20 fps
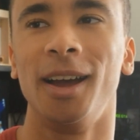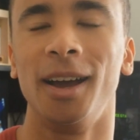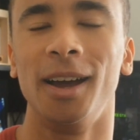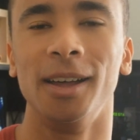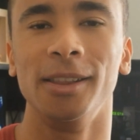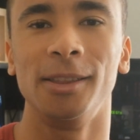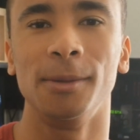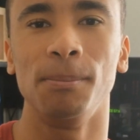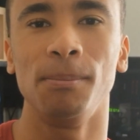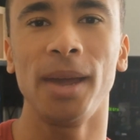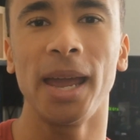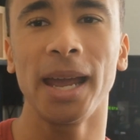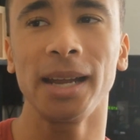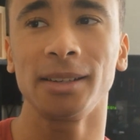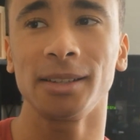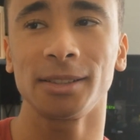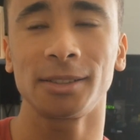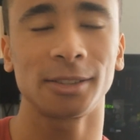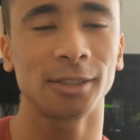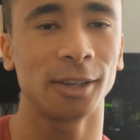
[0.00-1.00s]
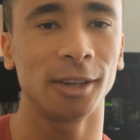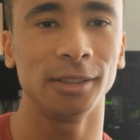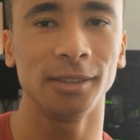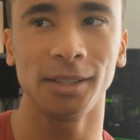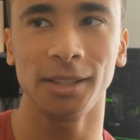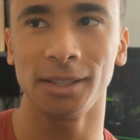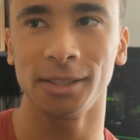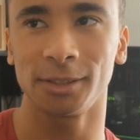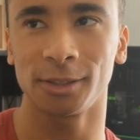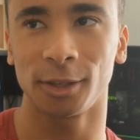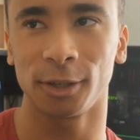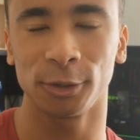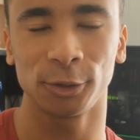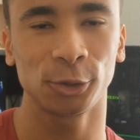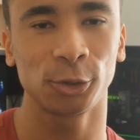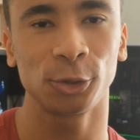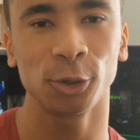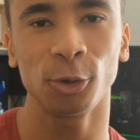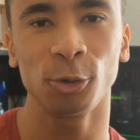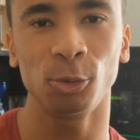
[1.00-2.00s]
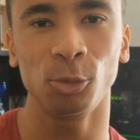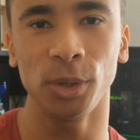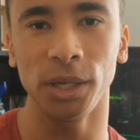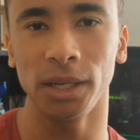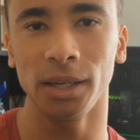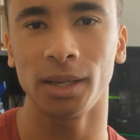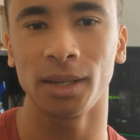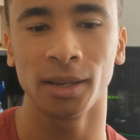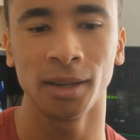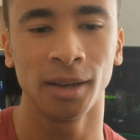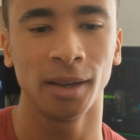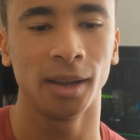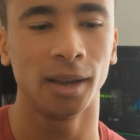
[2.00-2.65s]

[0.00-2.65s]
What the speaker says: The magnets on these are so weak.